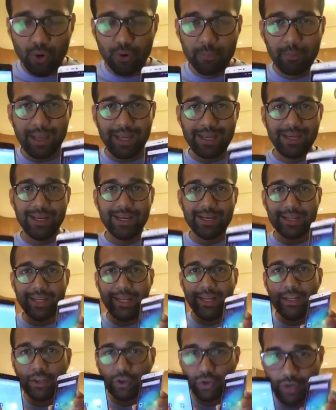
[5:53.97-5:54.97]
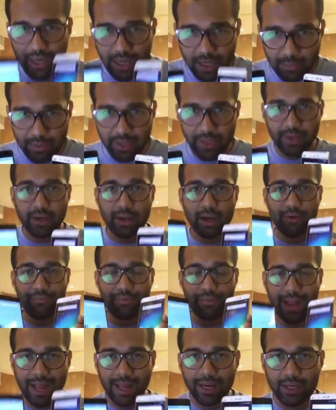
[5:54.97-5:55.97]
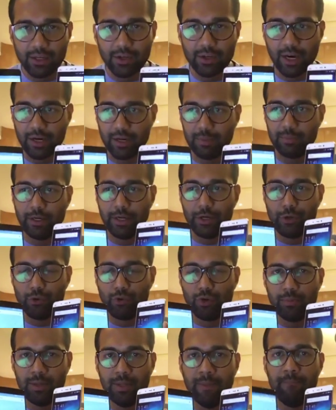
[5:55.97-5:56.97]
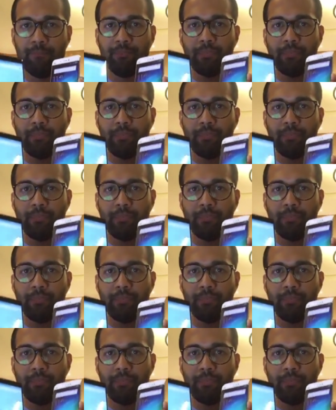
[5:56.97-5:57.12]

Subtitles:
making it incredibly tough and incredibly durable.